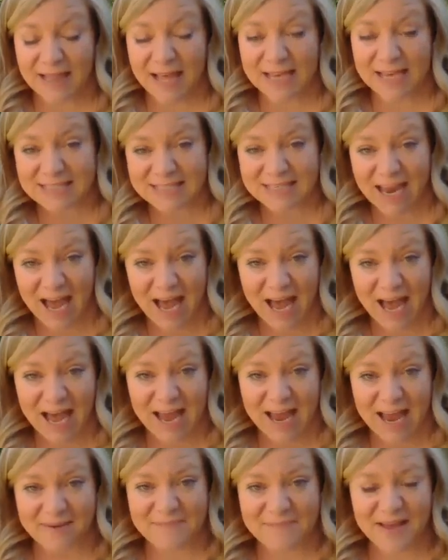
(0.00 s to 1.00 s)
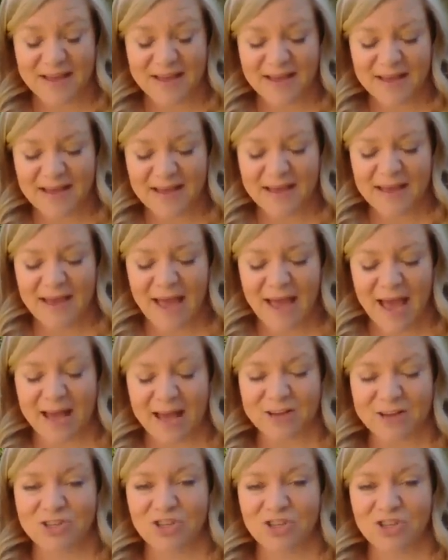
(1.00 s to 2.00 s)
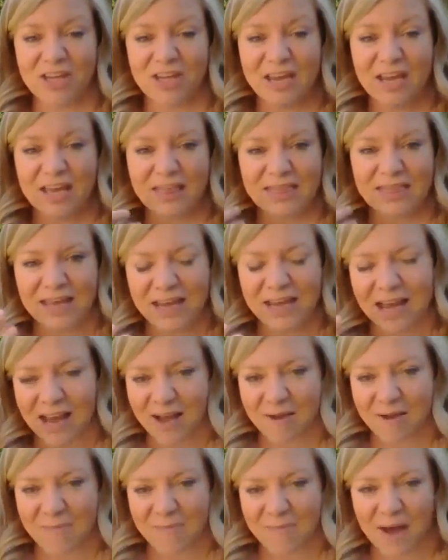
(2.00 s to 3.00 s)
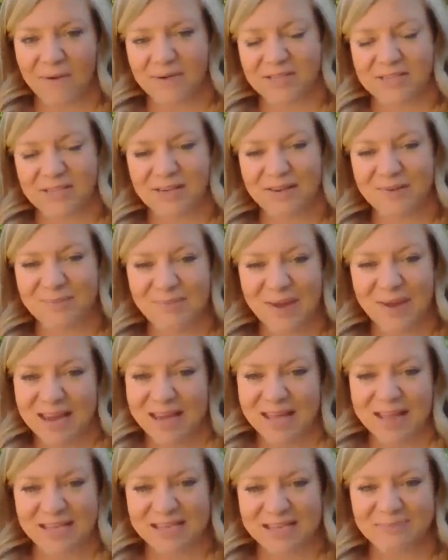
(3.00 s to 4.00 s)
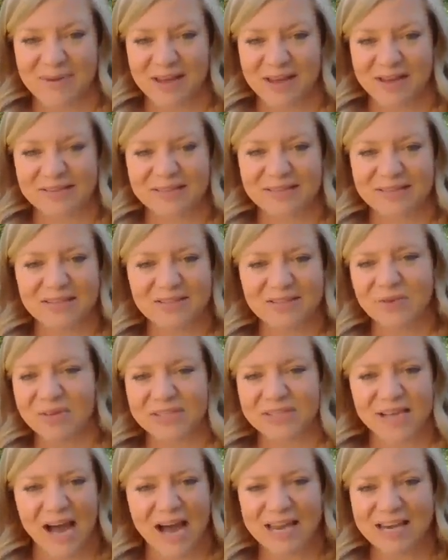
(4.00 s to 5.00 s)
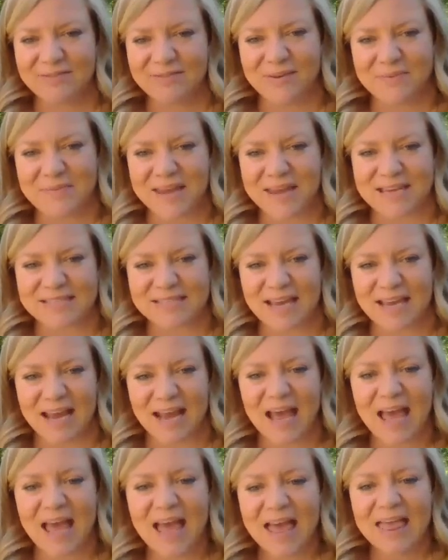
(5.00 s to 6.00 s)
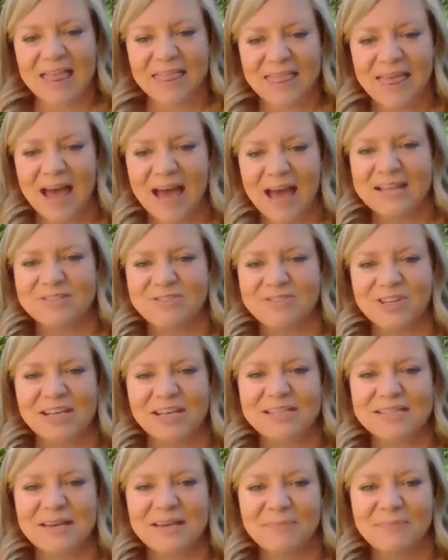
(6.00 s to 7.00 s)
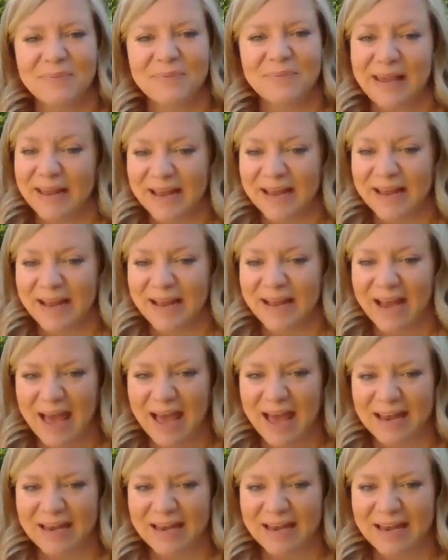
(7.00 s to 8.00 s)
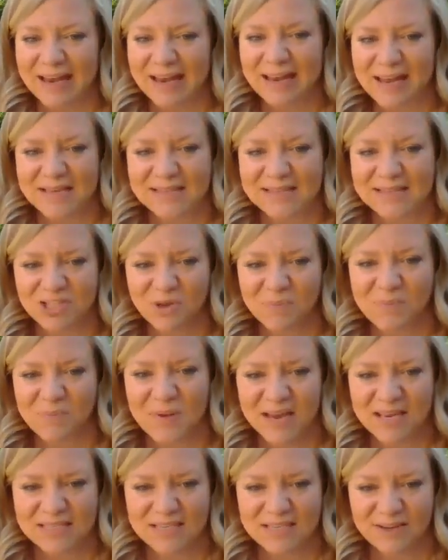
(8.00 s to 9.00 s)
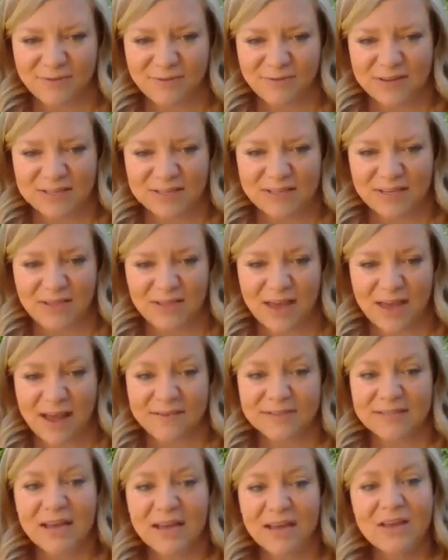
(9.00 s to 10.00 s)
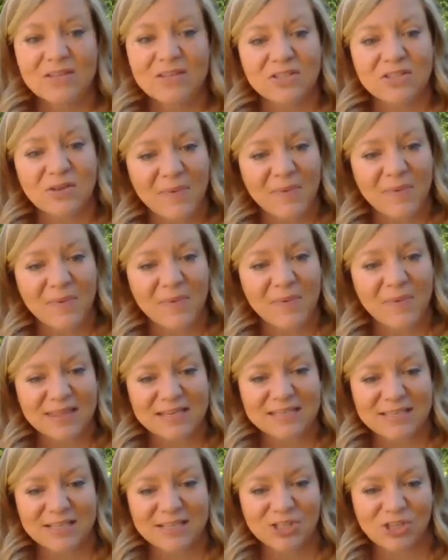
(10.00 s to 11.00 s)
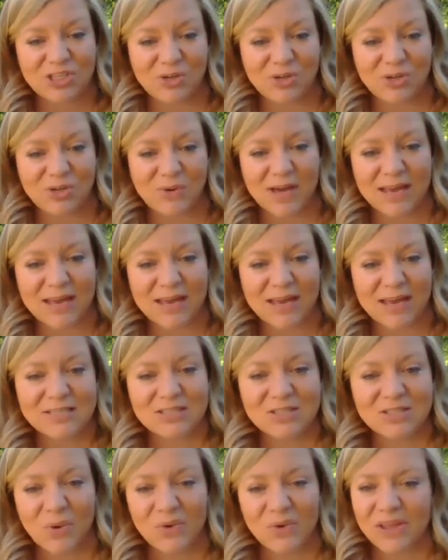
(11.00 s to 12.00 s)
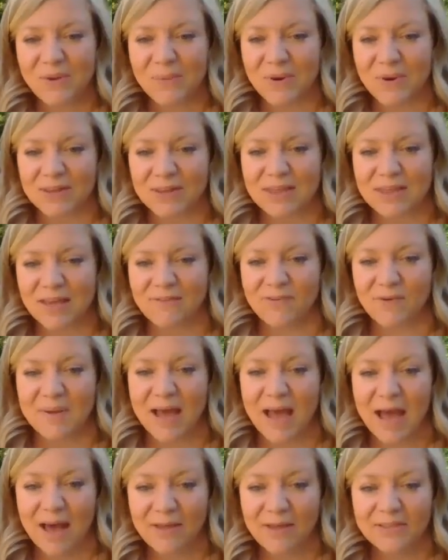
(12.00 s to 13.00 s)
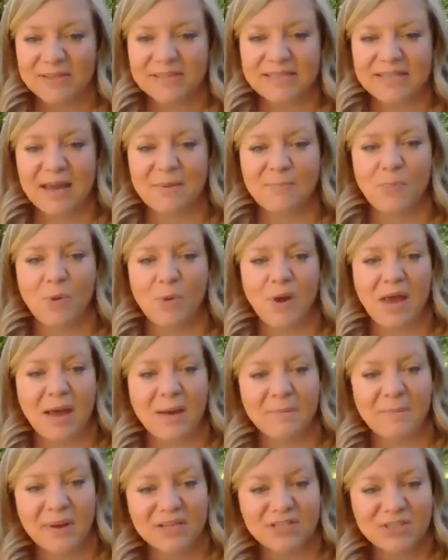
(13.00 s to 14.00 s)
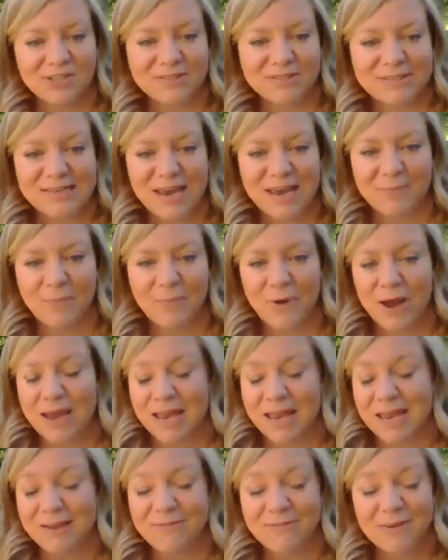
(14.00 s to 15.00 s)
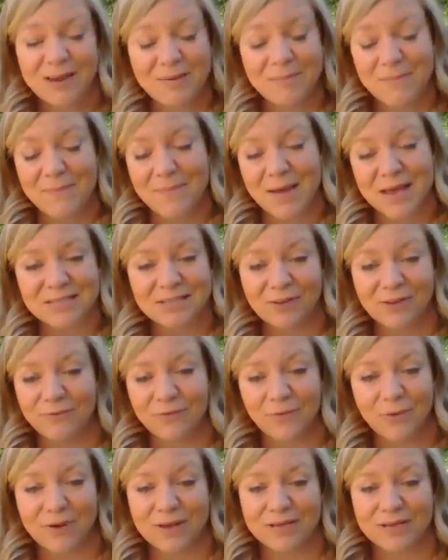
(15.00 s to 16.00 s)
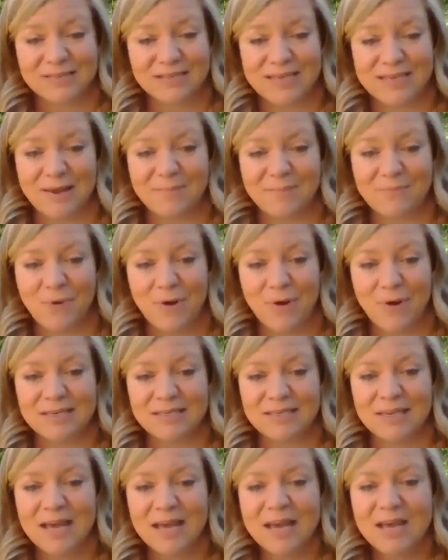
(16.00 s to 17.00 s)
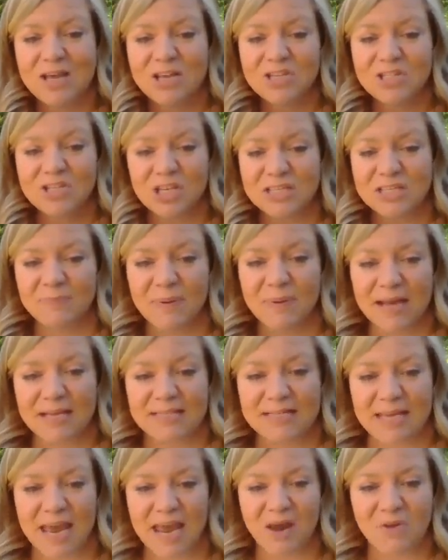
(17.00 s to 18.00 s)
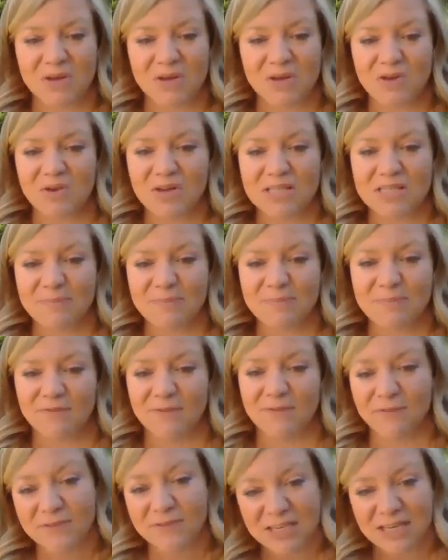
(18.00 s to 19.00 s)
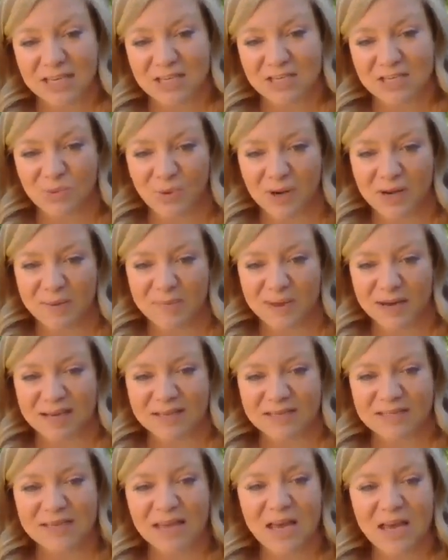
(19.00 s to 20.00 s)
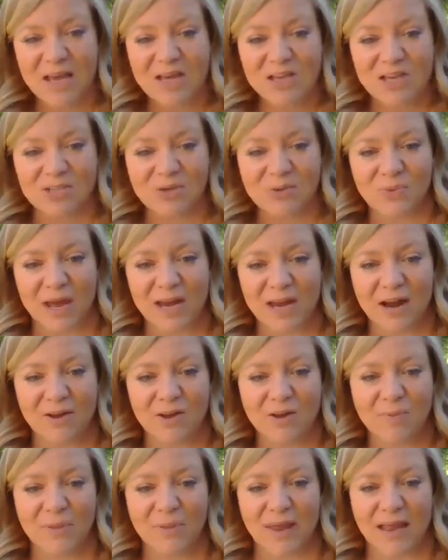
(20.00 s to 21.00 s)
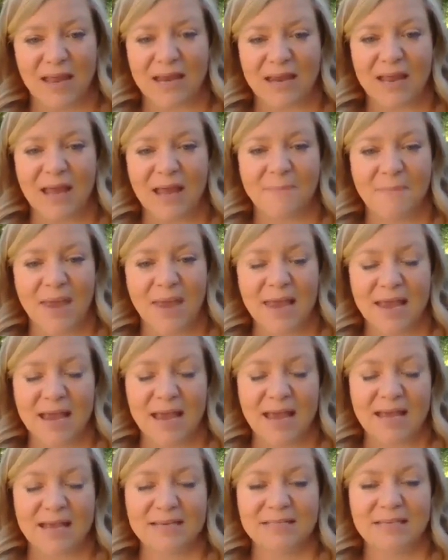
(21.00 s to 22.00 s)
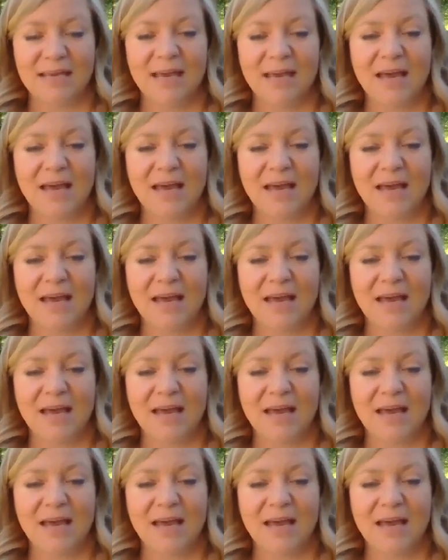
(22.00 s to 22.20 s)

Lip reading: less time actually thinking about making these meals. So it's kind of amazing that just planning ahead can make such a big difference in our lives. So make the decision to do it. It's totally worth it from a health standpoint, a budget standpoint, and even a mental focus standpoint. Just pick a day when you can spend 15 to 20 minutes to write out your plan and make it.